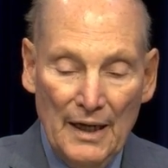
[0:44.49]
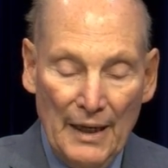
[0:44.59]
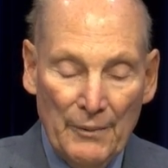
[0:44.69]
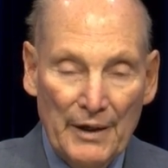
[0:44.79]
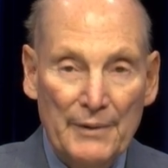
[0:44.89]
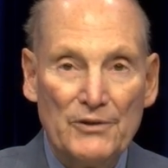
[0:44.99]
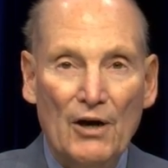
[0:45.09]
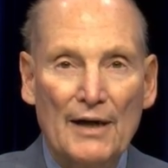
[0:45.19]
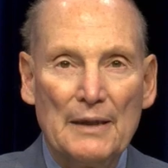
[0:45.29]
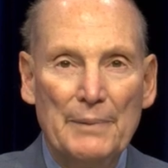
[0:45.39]
And we're going to
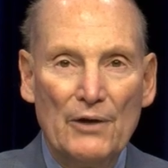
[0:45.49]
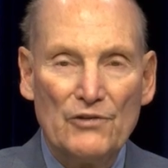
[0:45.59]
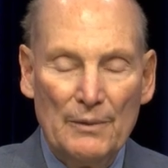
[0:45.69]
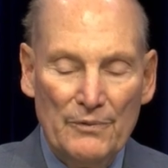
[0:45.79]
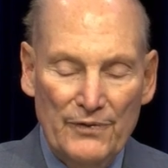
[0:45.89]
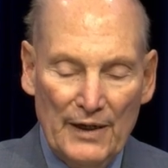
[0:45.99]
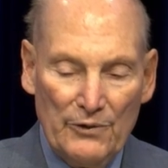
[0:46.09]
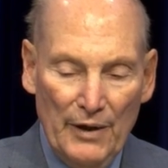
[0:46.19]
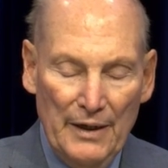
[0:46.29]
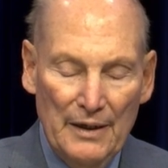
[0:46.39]
talk about some of our
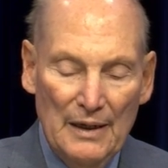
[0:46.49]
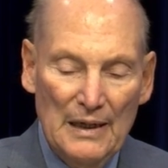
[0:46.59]
great